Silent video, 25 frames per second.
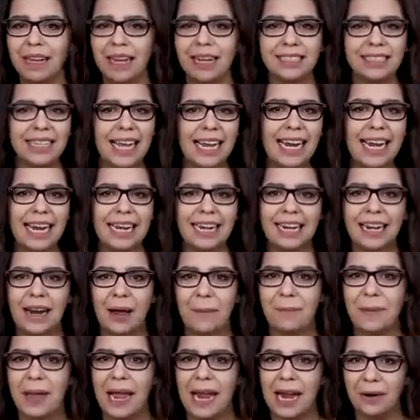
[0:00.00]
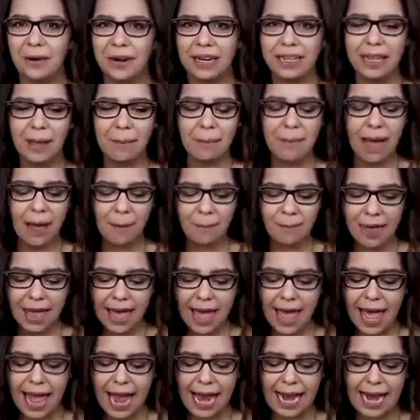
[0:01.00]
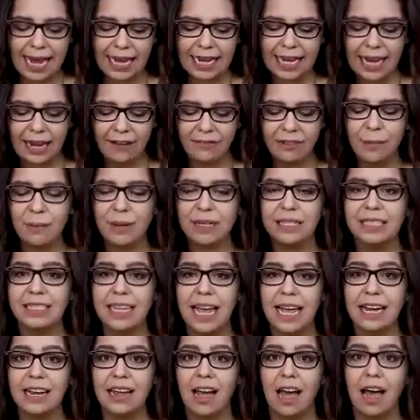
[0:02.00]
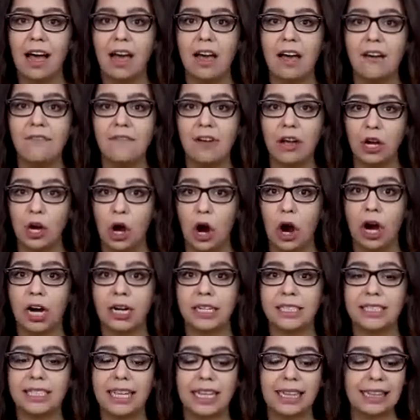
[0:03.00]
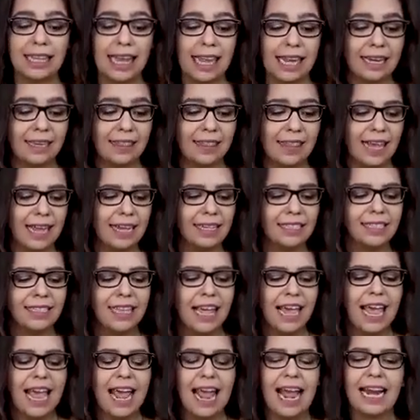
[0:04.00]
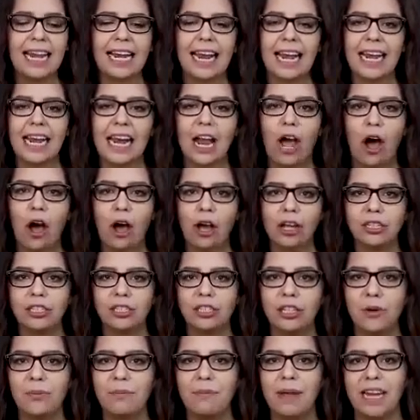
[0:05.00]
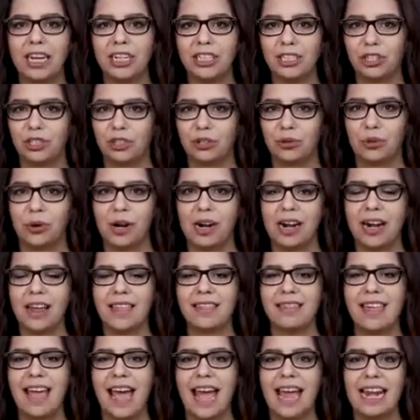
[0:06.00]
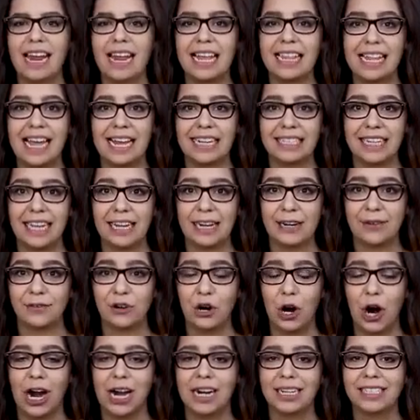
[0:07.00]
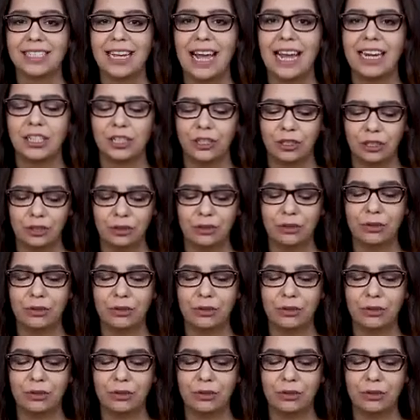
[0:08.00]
is I ended up pairing them up and I gave them a deck of cards like this. And I also made sure that in that deck of cards, I